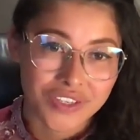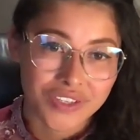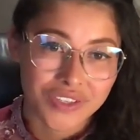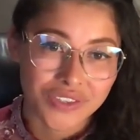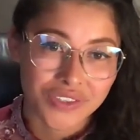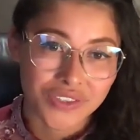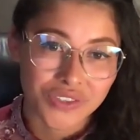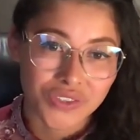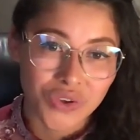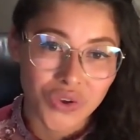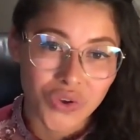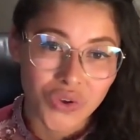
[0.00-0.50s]

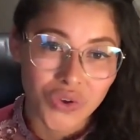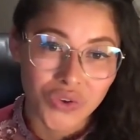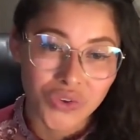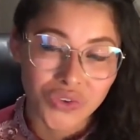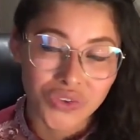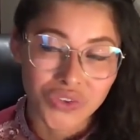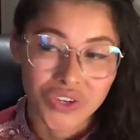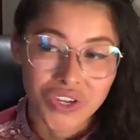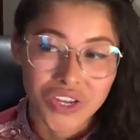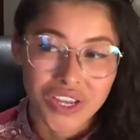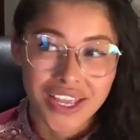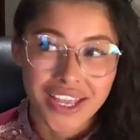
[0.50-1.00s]

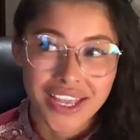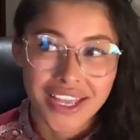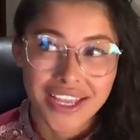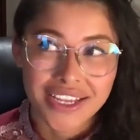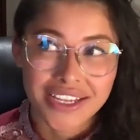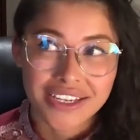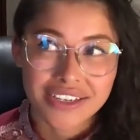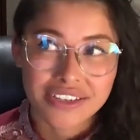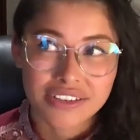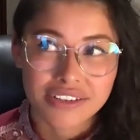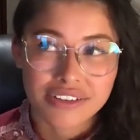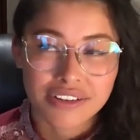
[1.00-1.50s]
So,
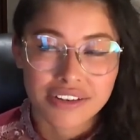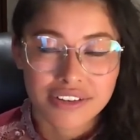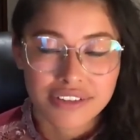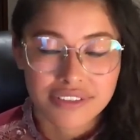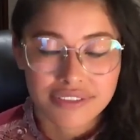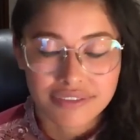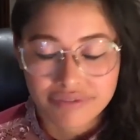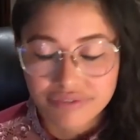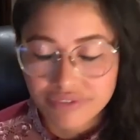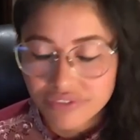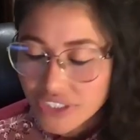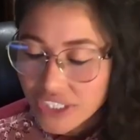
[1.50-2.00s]

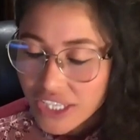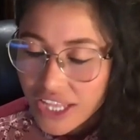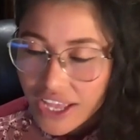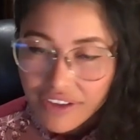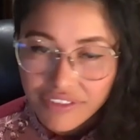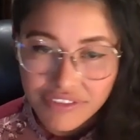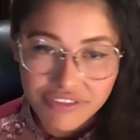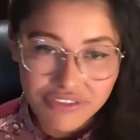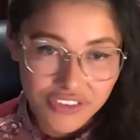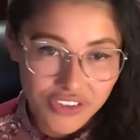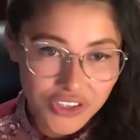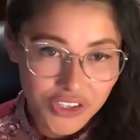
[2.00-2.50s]

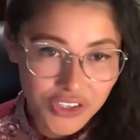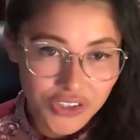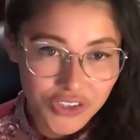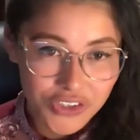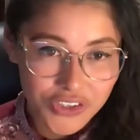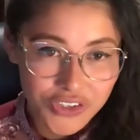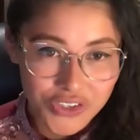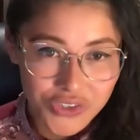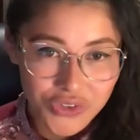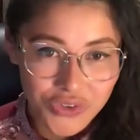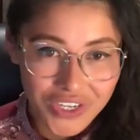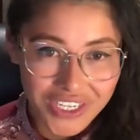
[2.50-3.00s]
love for you to
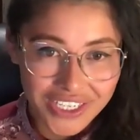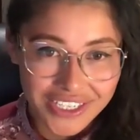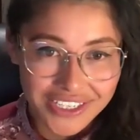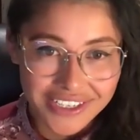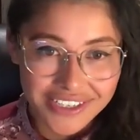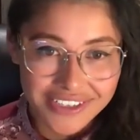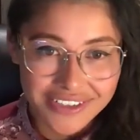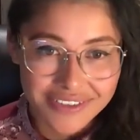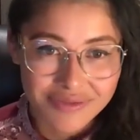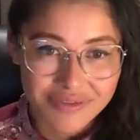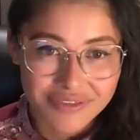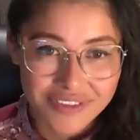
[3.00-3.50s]
join.